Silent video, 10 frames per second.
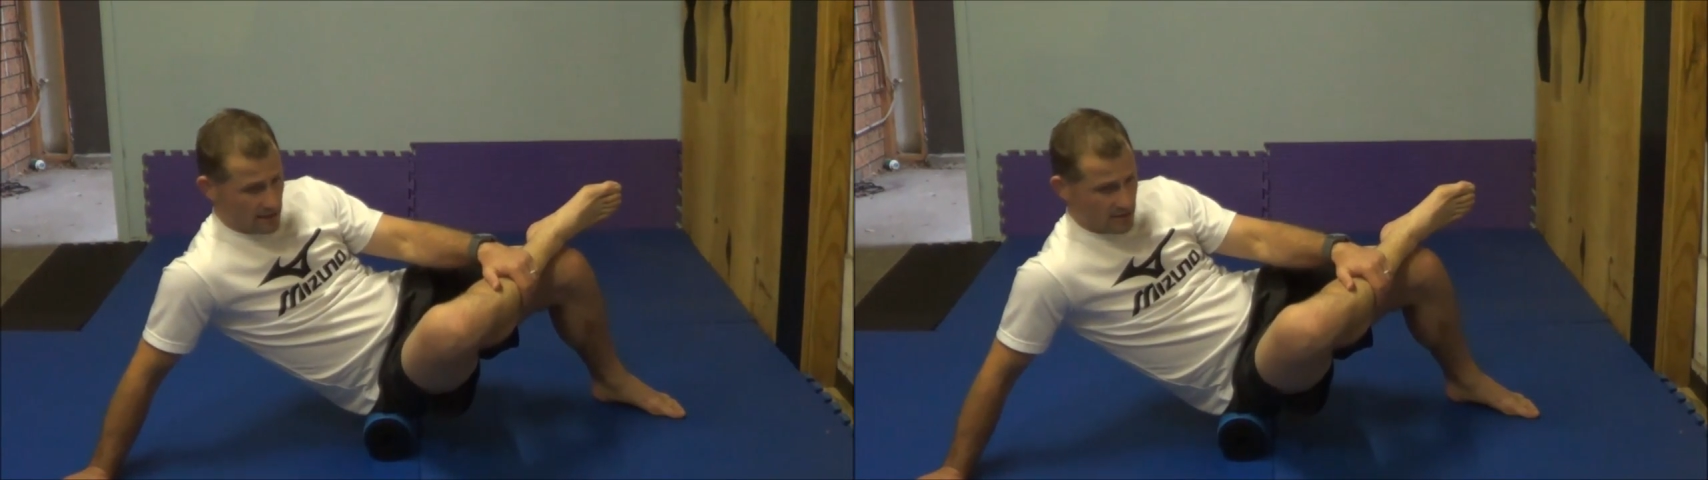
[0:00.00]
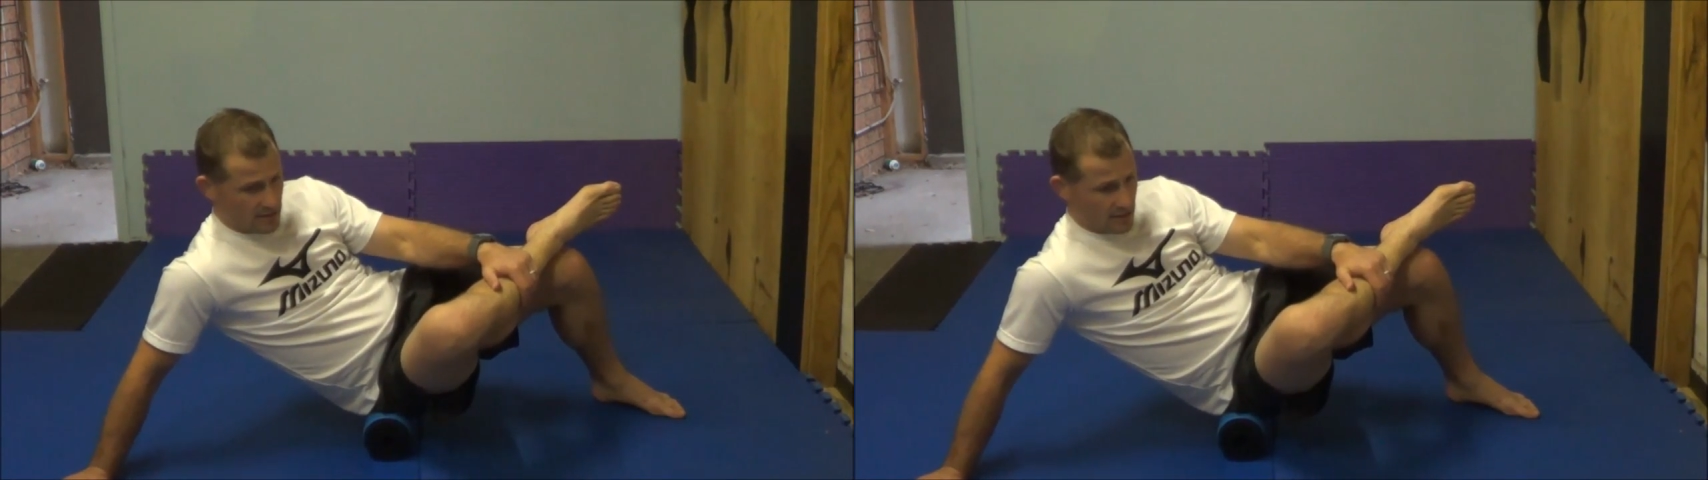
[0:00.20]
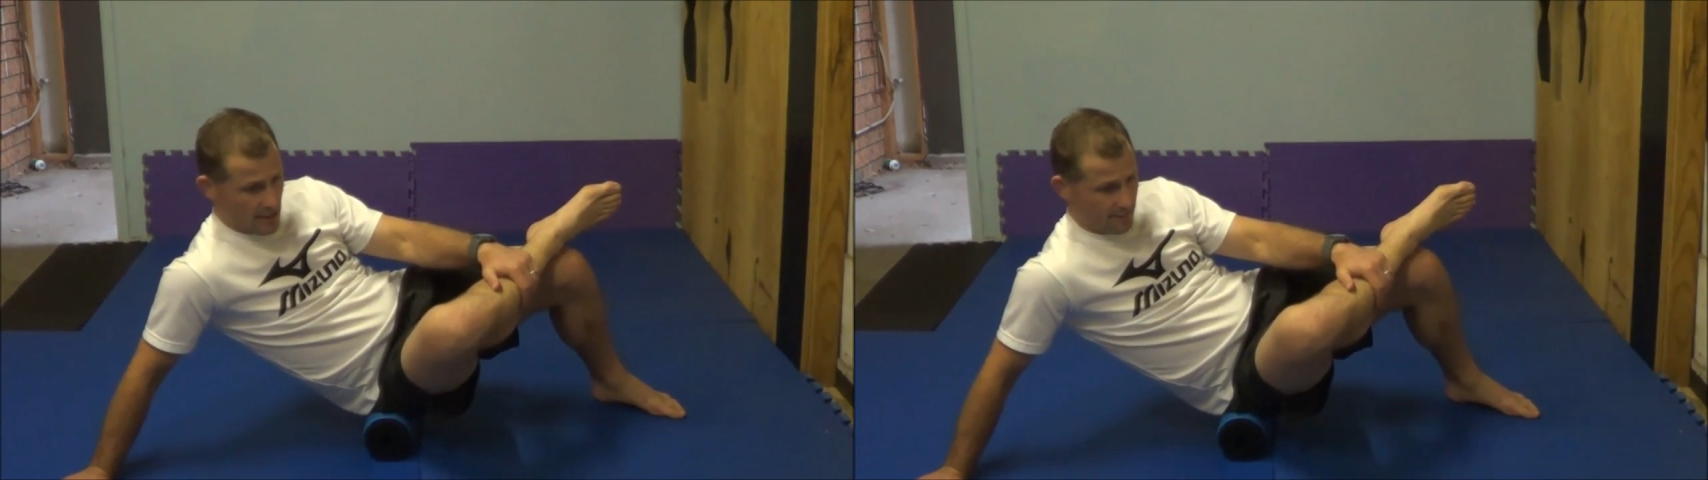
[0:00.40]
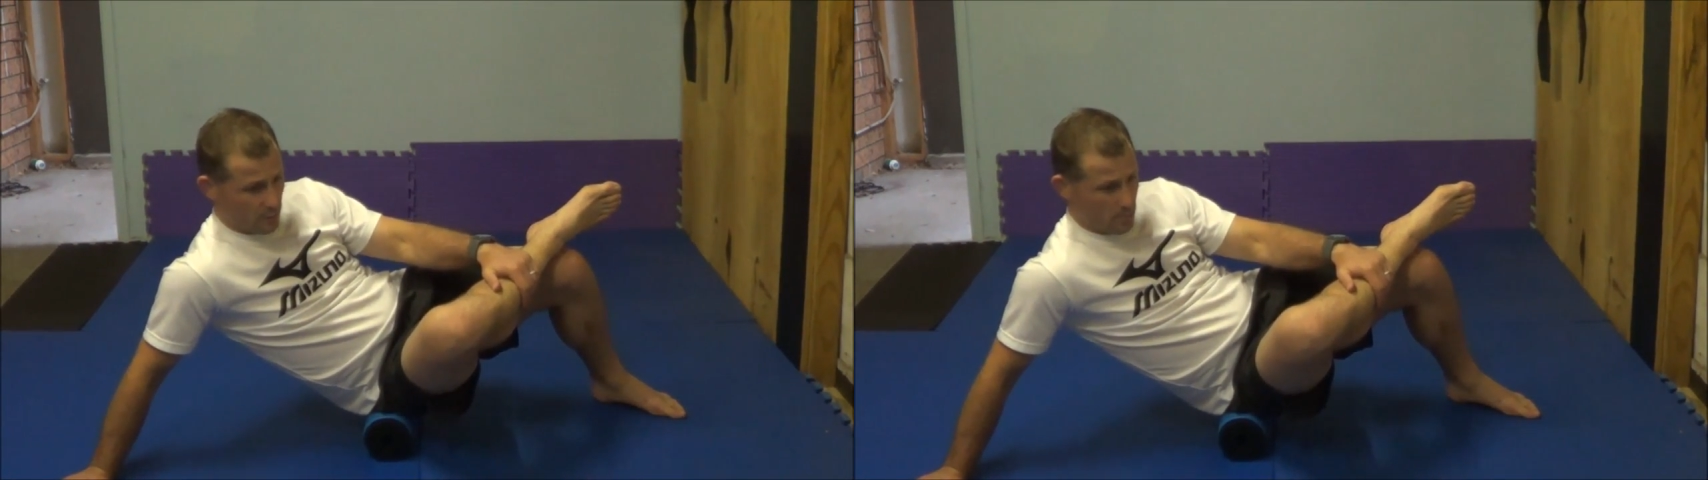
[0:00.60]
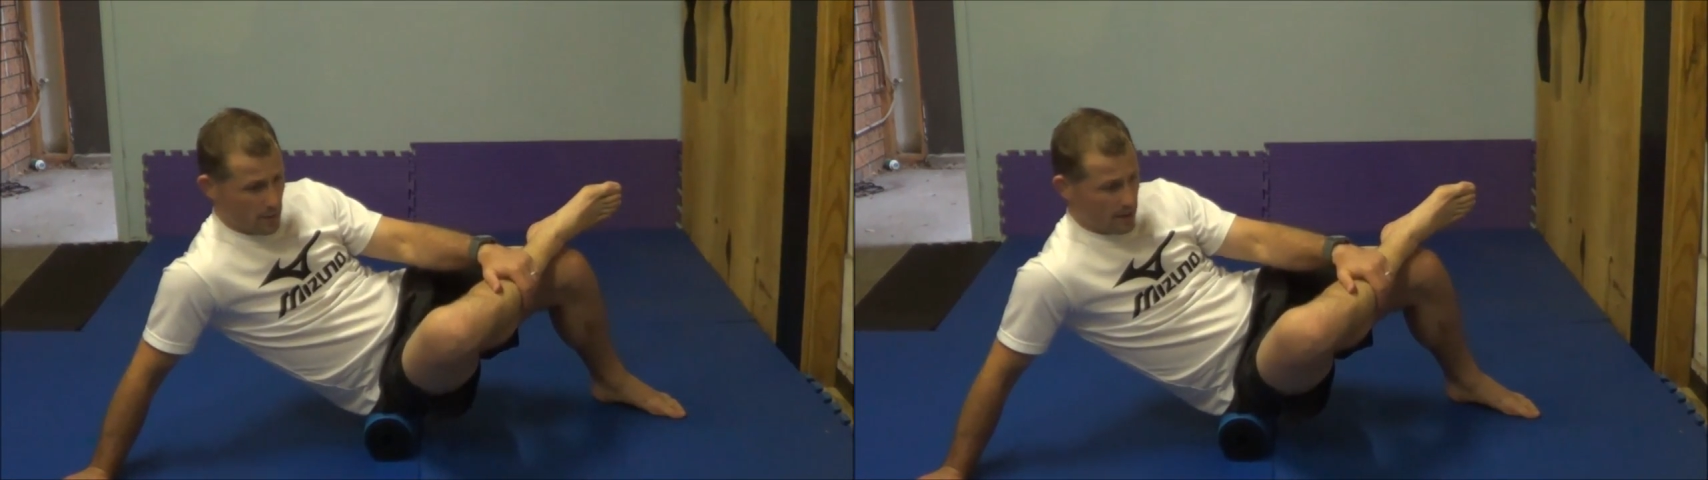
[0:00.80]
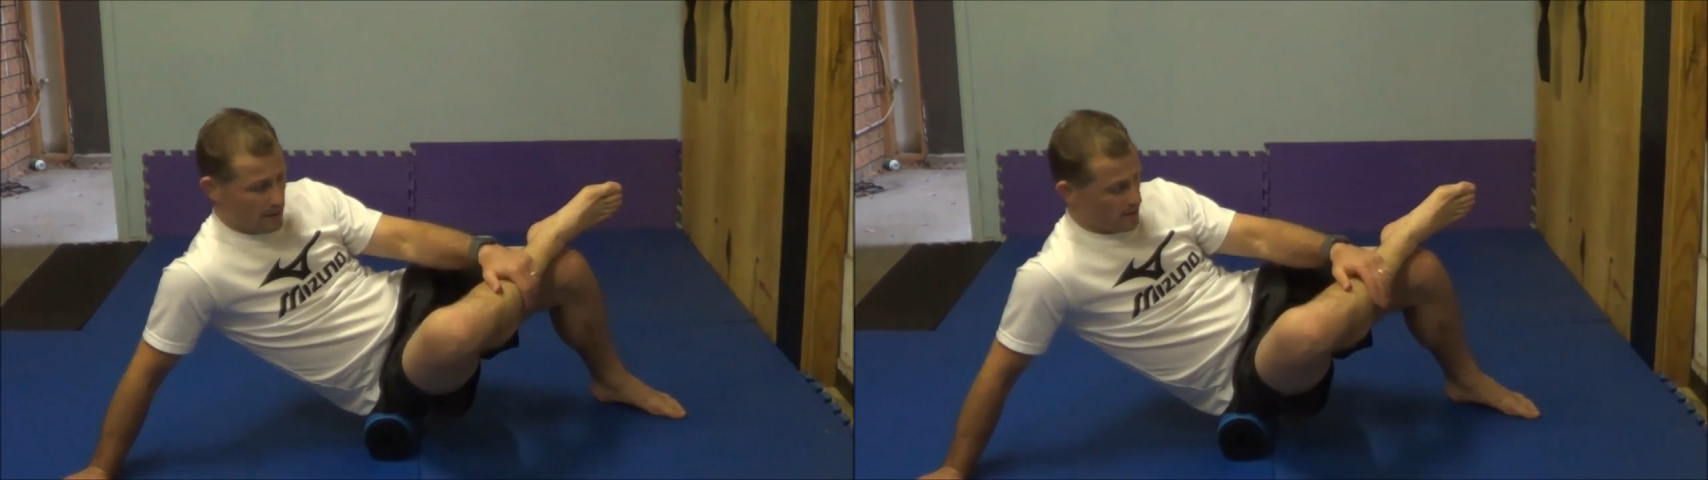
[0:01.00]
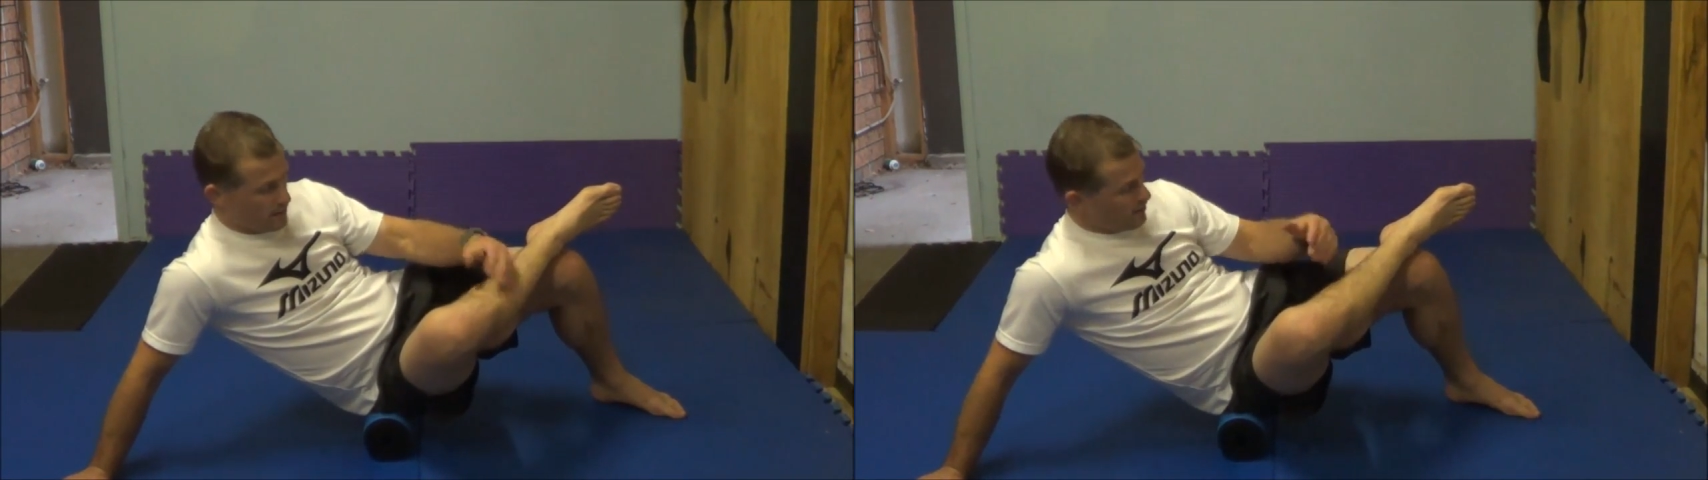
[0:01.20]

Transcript: and just sit there for a bit.